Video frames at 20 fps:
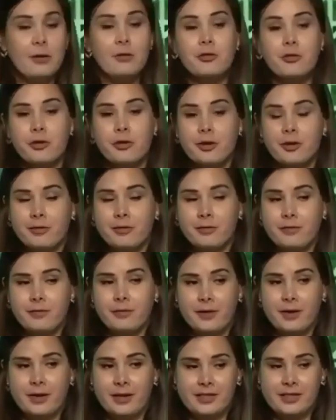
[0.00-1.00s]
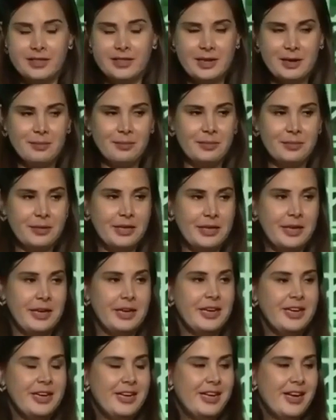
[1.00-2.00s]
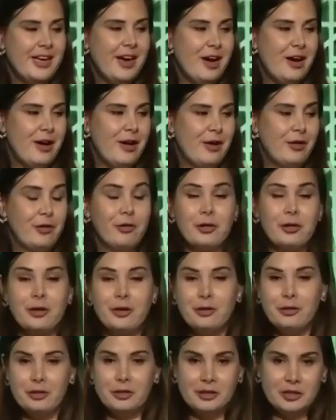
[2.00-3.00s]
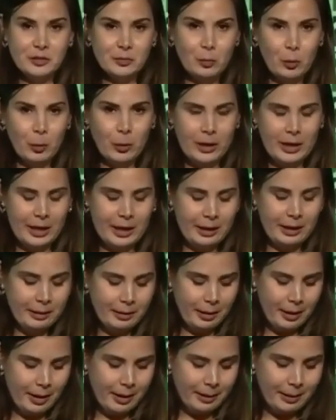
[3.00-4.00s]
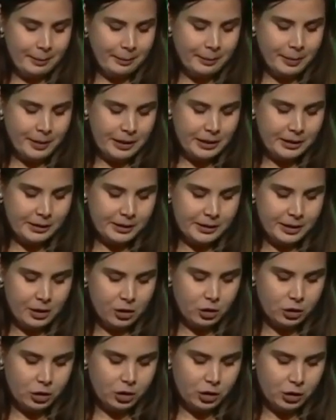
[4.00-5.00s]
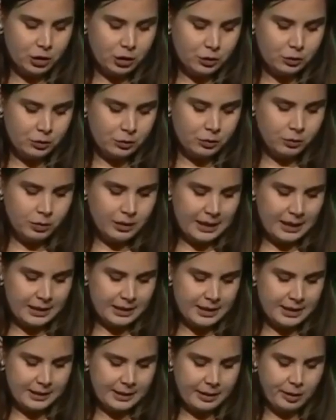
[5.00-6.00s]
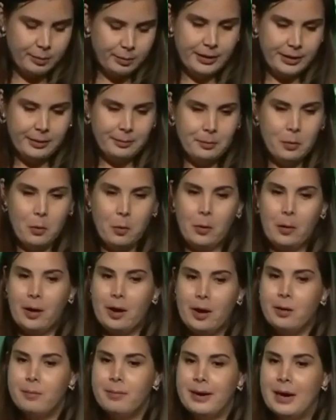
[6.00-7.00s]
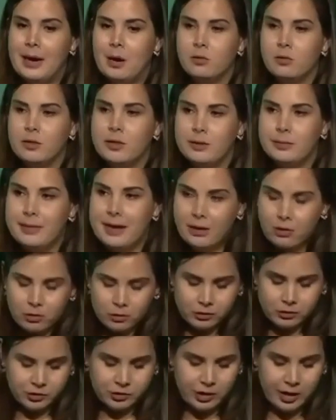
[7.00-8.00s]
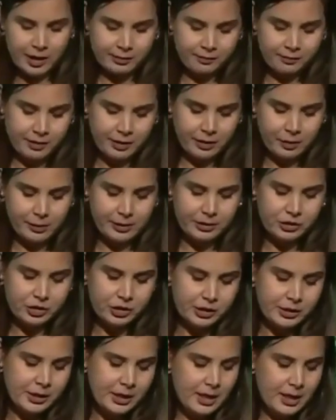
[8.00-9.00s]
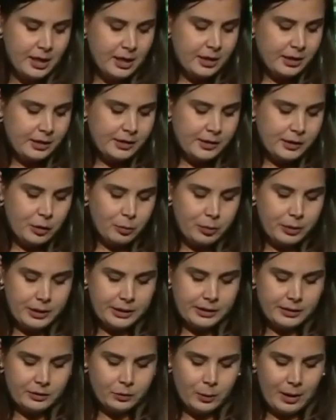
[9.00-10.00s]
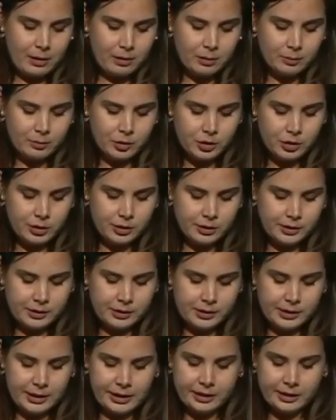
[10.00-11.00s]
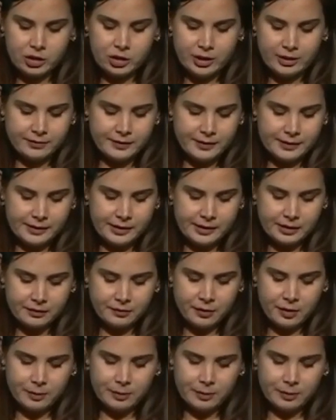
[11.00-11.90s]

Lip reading: of his company earlier this morning, but he's here to tell us a little bit more about the medical side of the equation. So please welcome to the stage FSD Pharma's